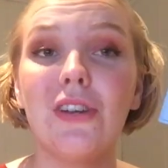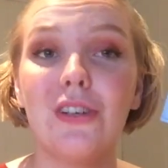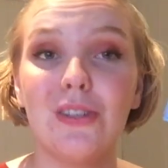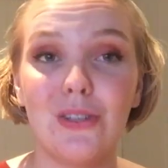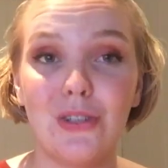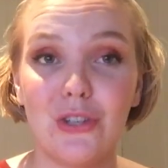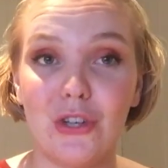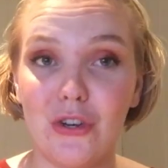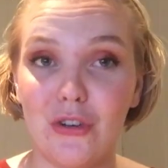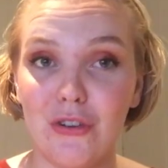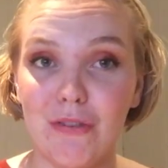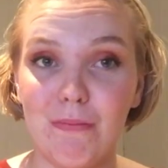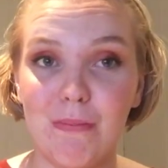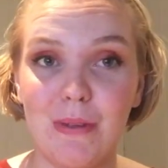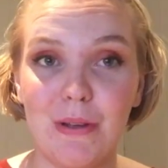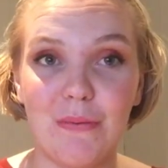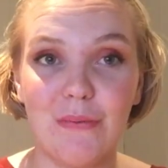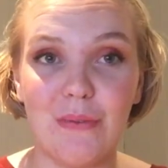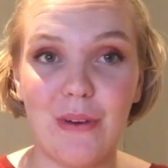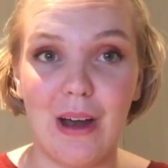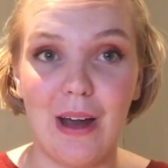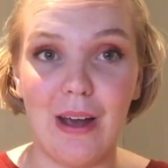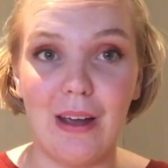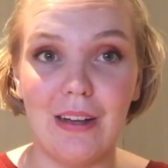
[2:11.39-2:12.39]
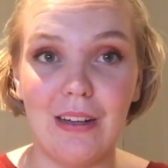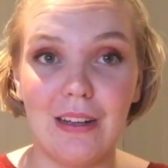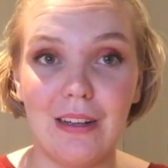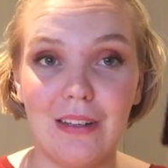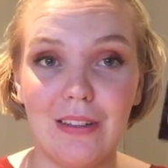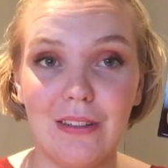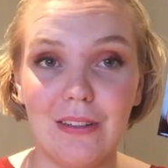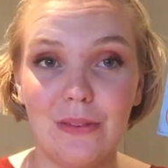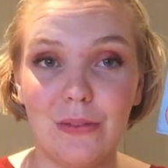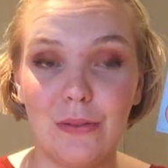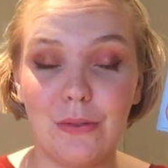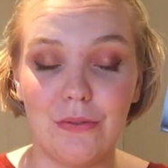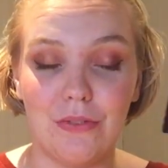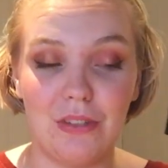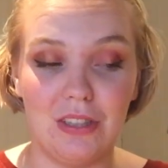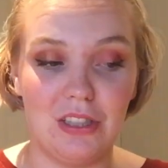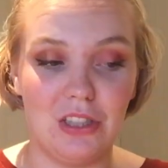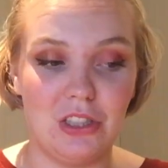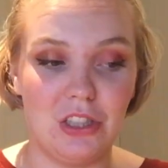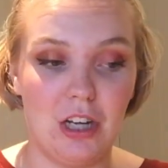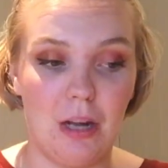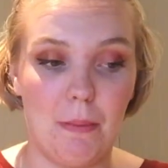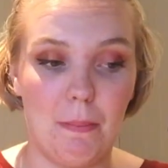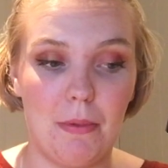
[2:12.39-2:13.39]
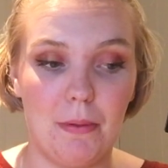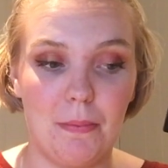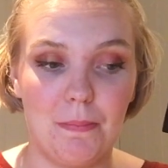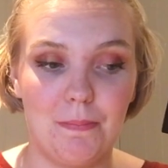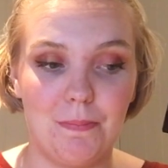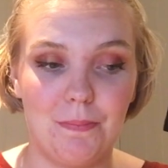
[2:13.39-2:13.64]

should be fine to finish up.